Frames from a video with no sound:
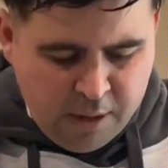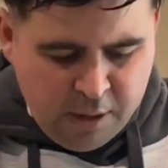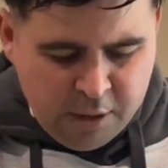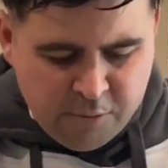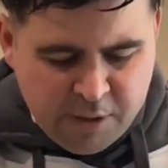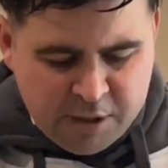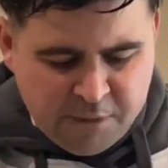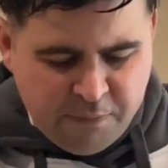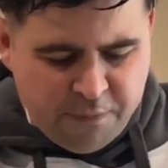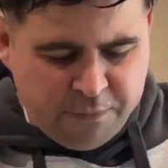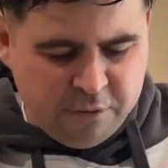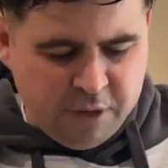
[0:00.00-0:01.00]
The reason
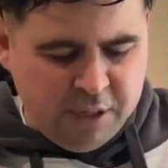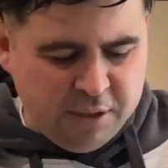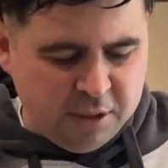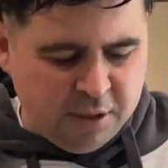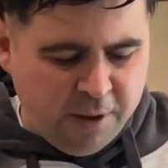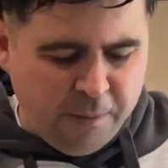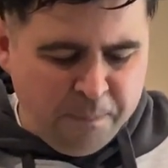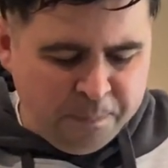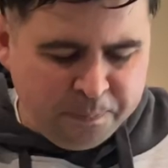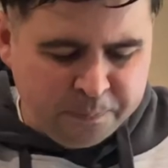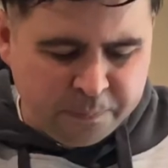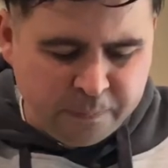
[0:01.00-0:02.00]
for freezing
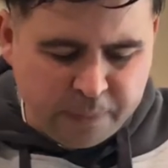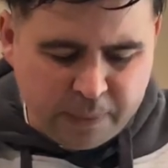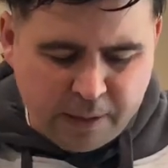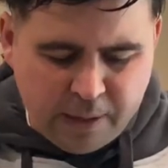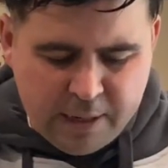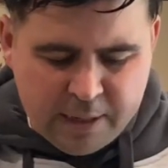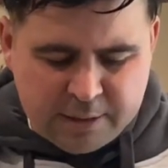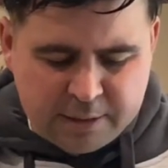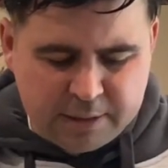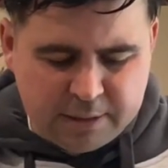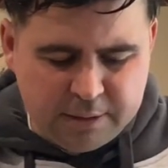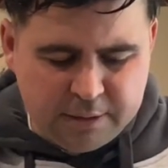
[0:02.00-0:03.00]
them
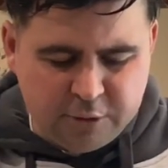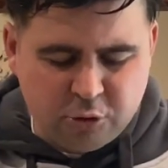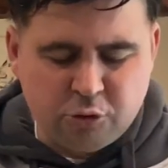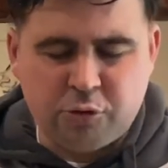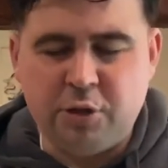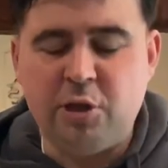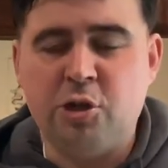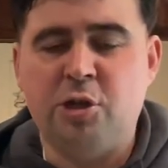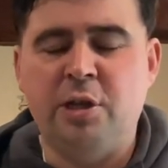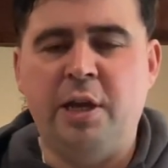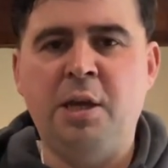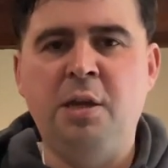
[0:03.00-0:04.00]
is
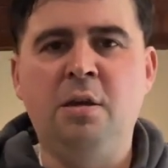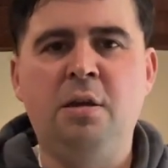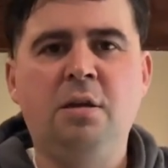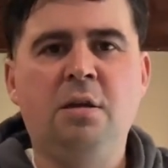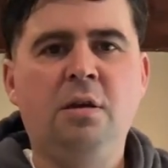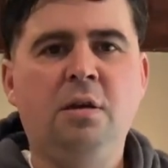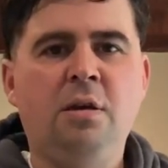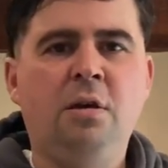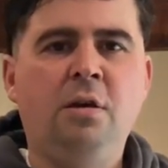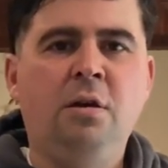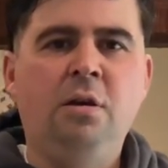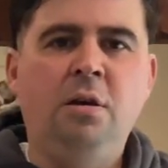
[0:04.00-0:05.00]
traditionally
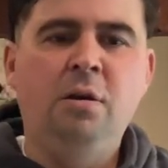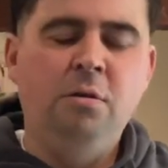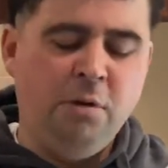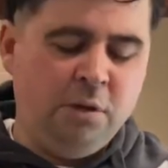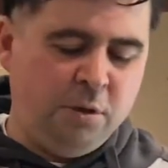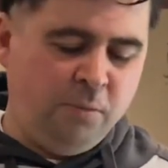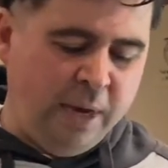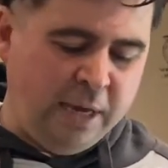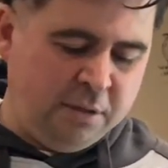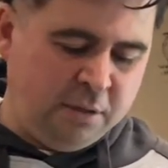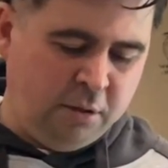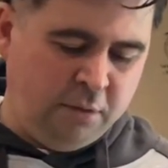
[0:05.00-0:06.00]
you were to
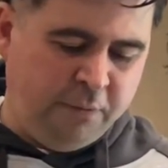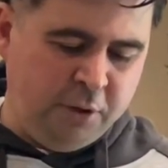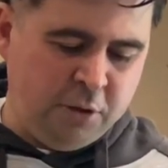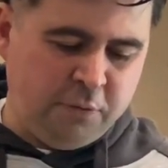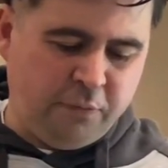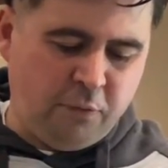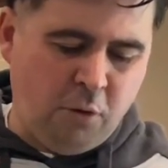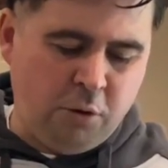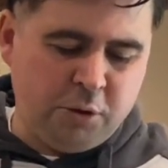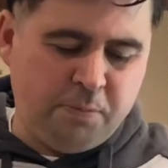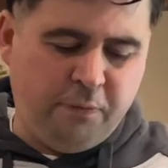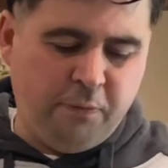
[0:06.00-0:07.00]
wait till the first
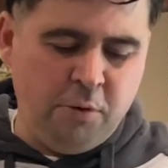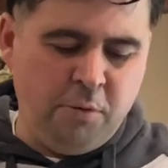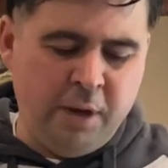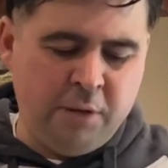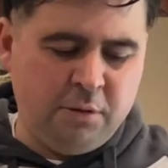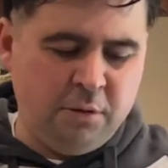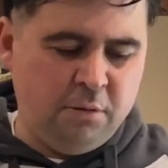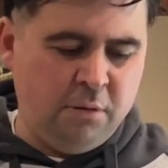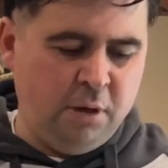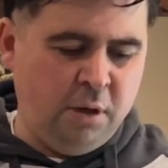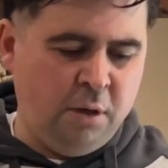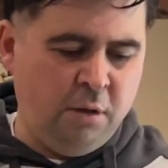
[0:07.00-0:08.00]
frost before you went
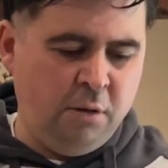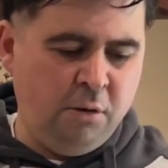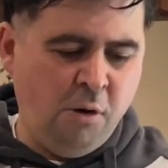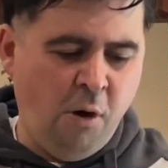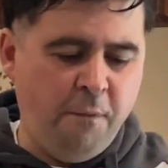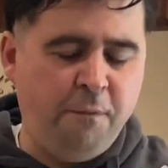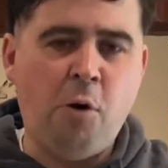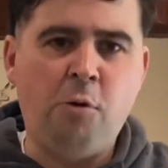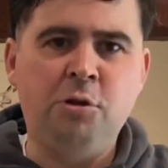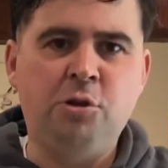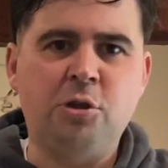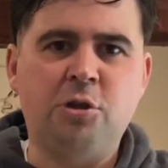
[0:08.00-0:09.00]
and
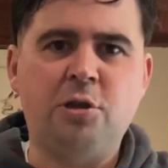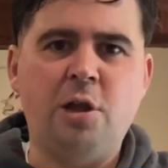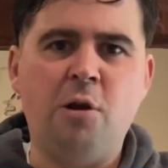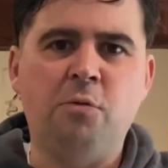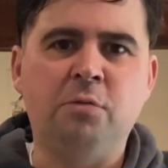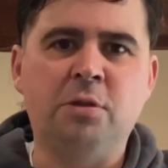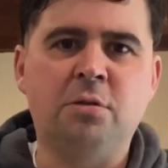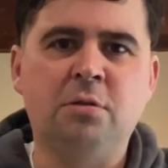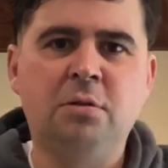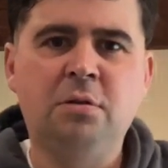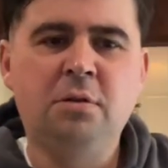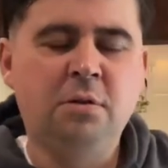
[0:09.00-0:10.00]
foraged your
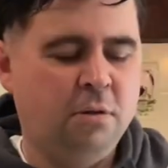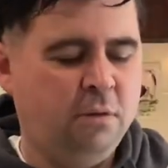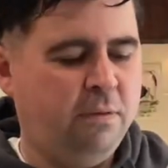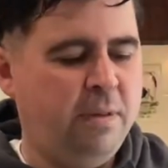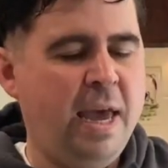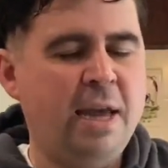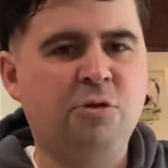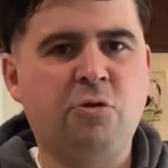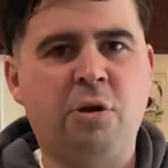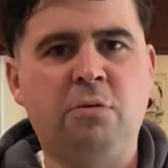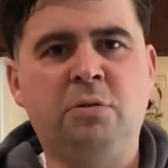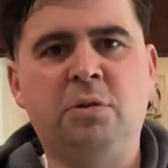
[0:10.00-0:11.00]
sloes from the
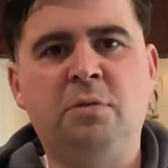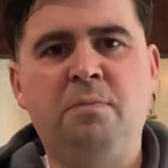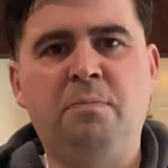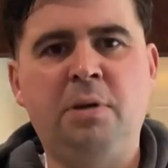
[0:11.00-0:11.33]
hedgerows.